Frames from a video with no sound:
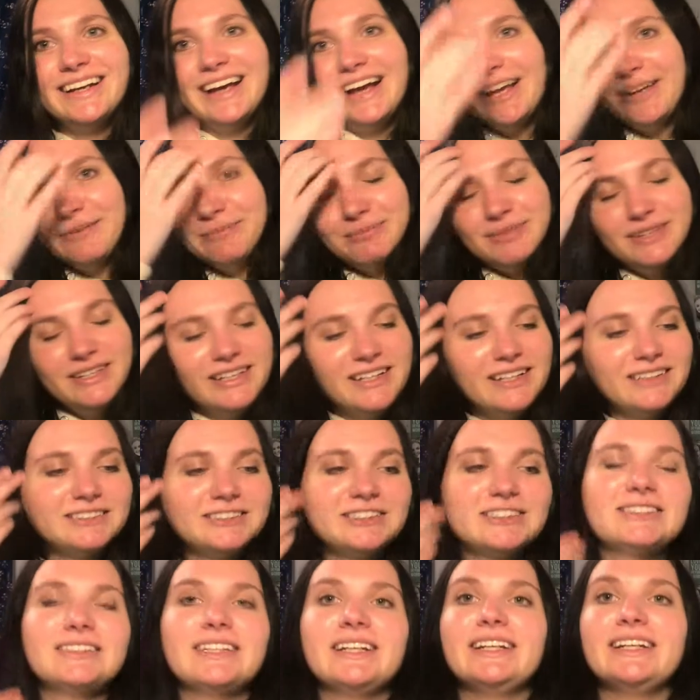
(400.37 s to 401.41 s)
and being
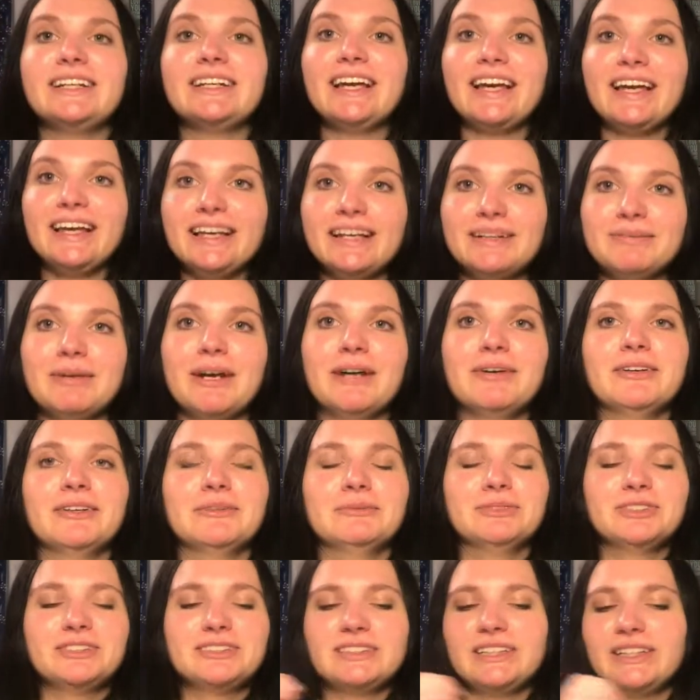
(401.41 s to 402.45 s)
just, like, in my
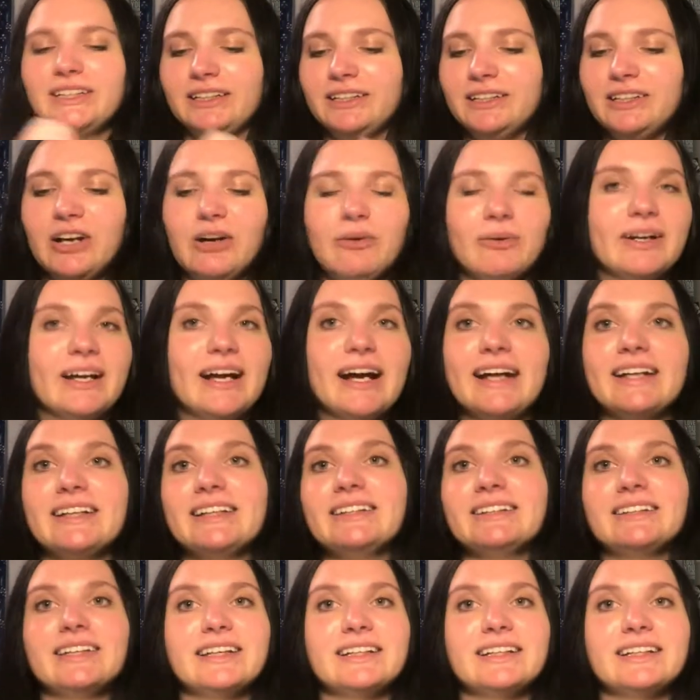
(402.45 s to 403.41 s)
room, just, like, going at it.